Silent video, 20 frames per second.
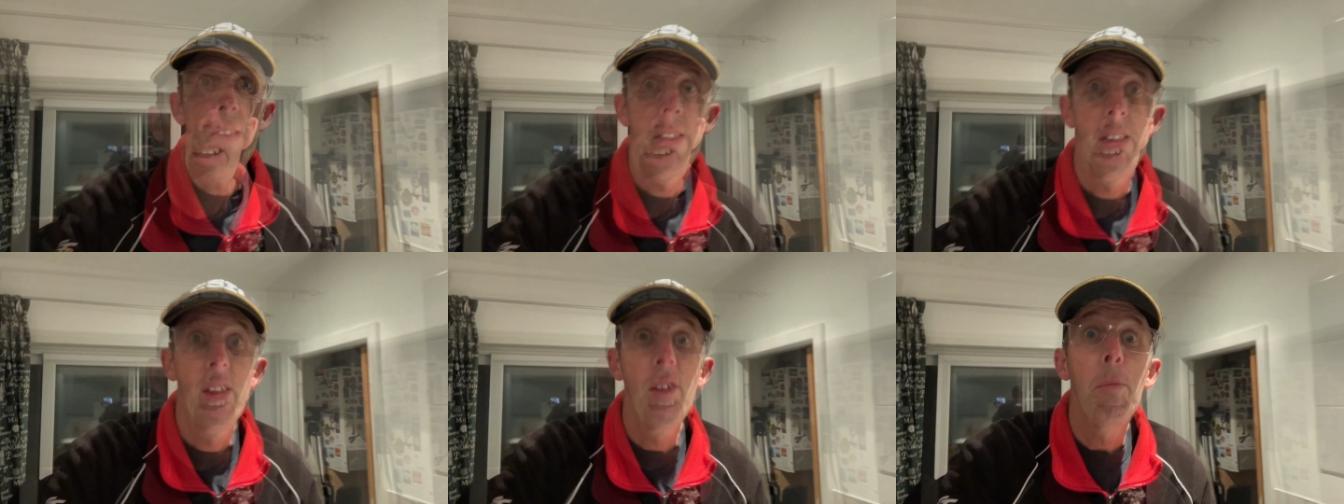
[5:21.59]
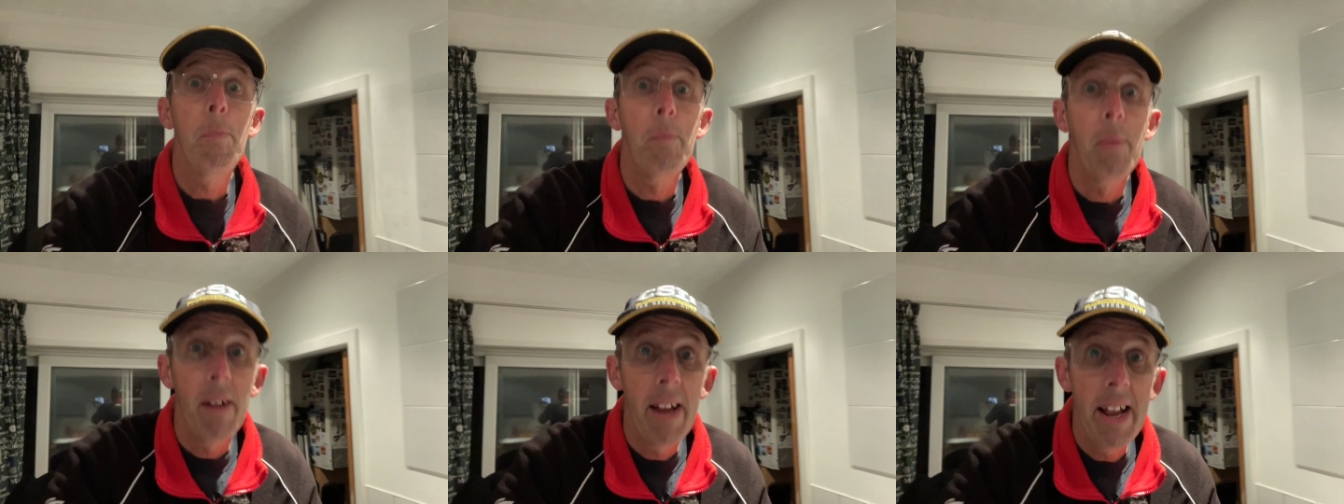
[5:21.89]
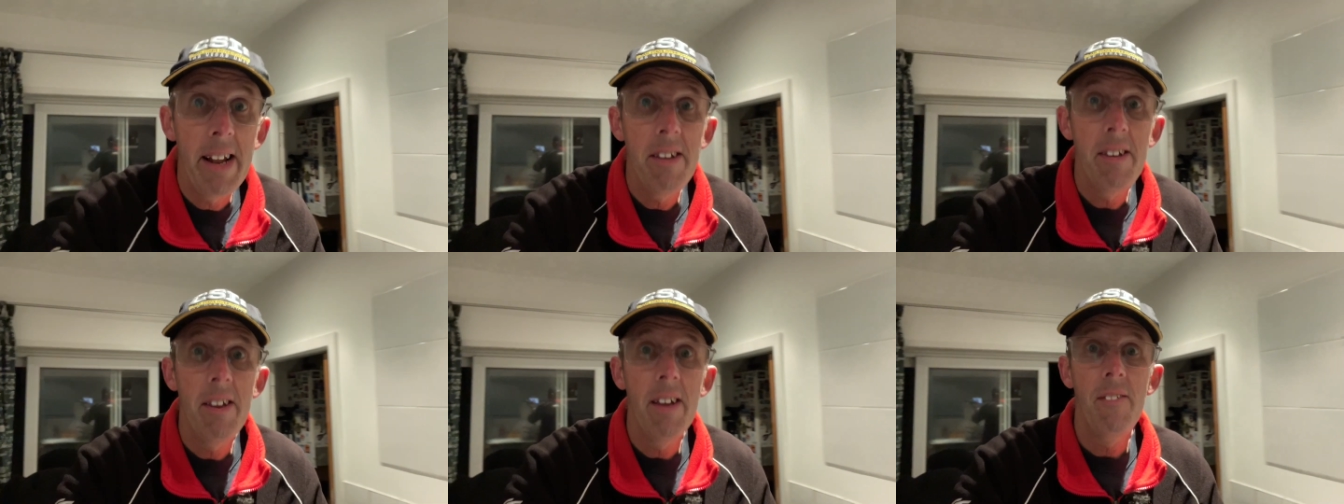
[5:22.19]
There's
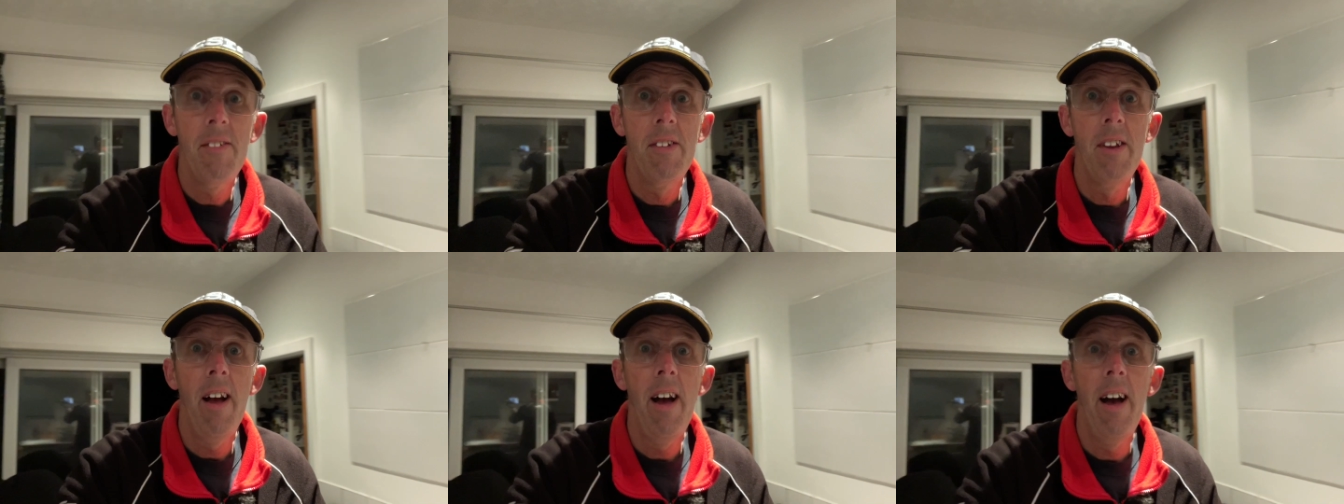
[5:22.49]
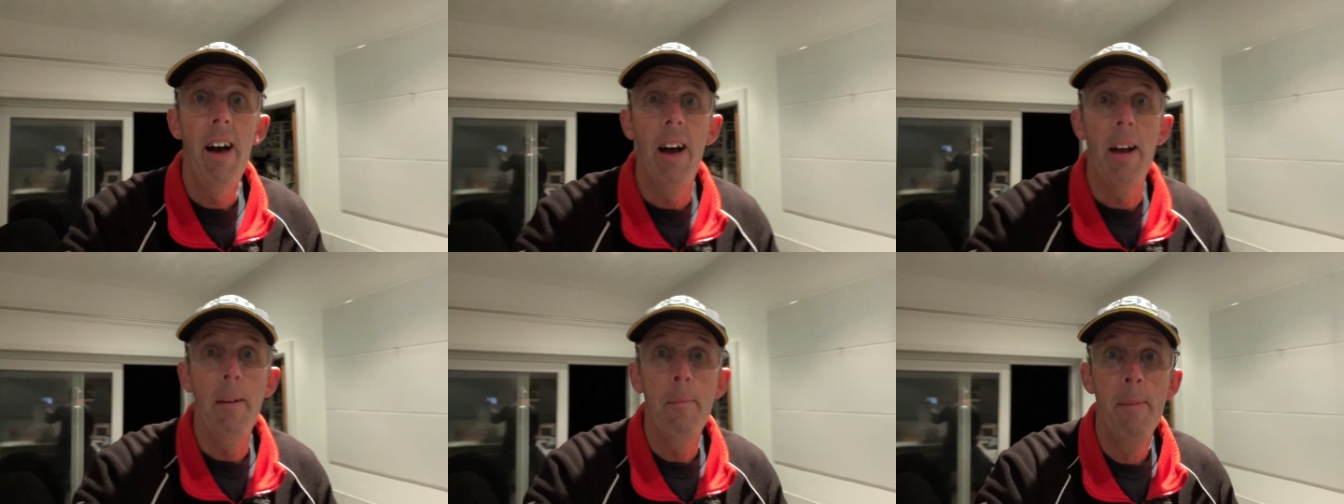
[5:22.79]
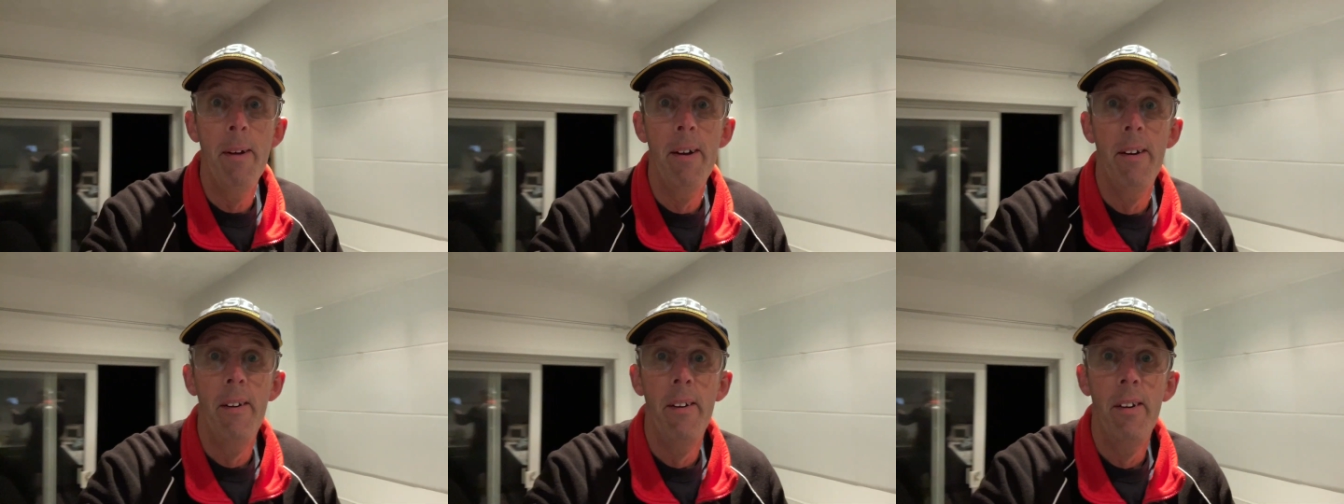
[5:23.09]
plenty of
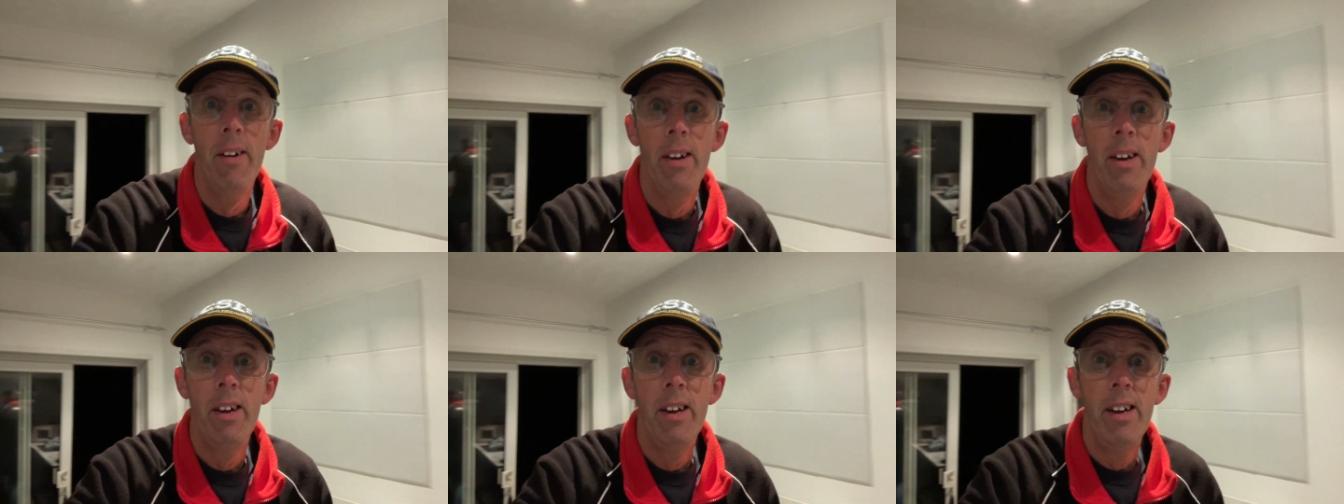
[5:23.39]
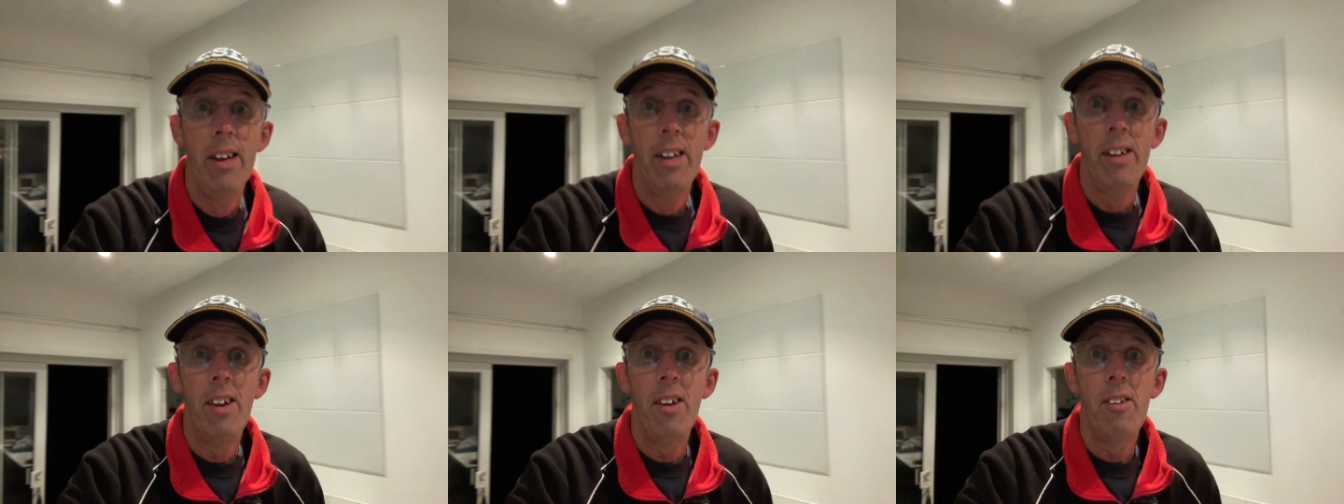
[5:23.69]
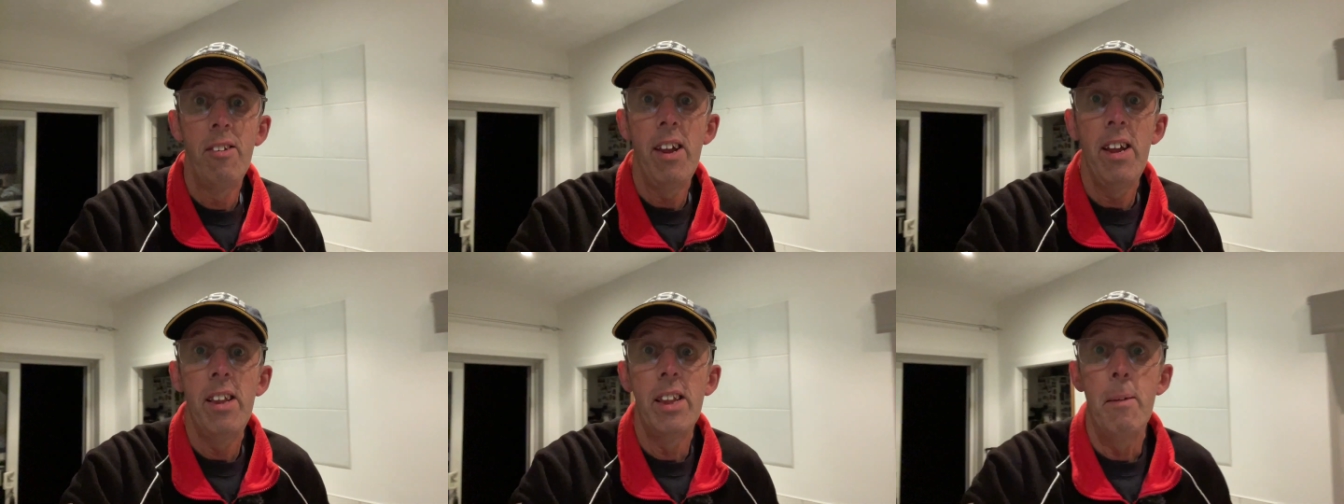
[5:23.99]
time to
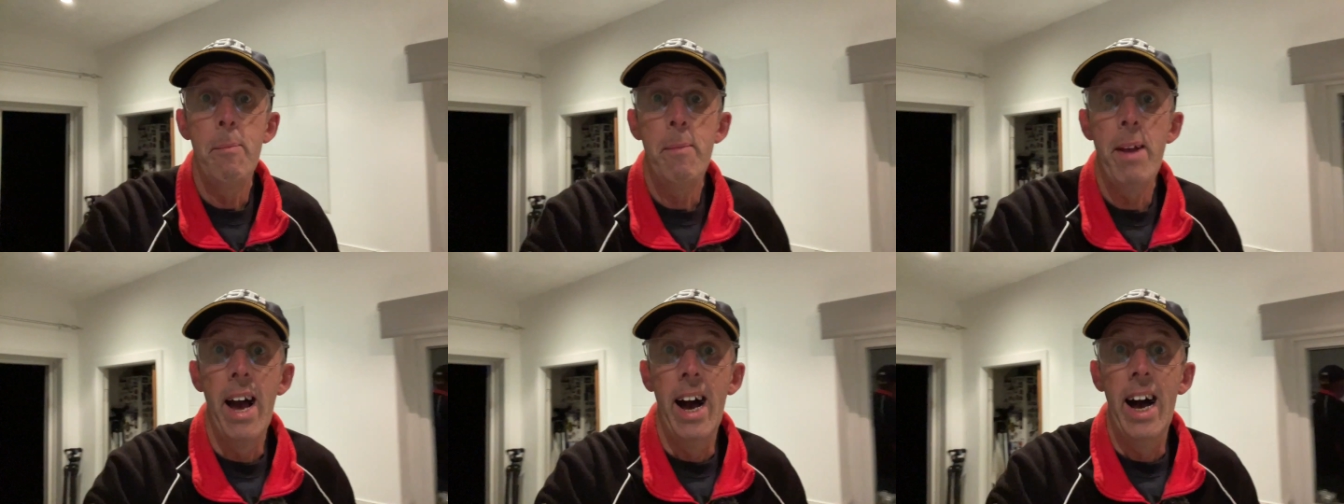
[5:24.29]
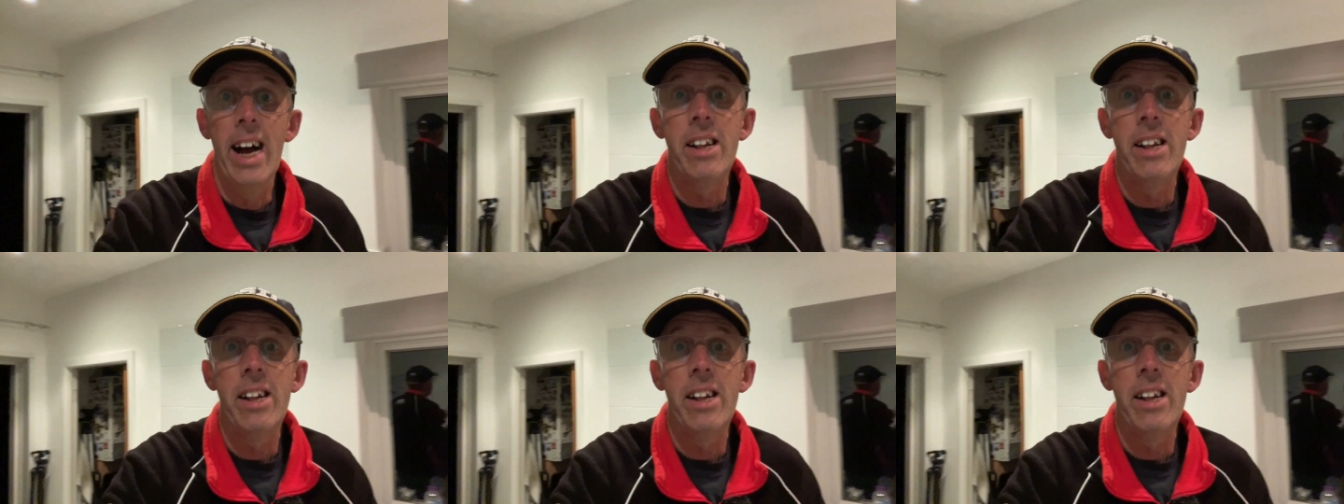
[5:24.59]
see them yet.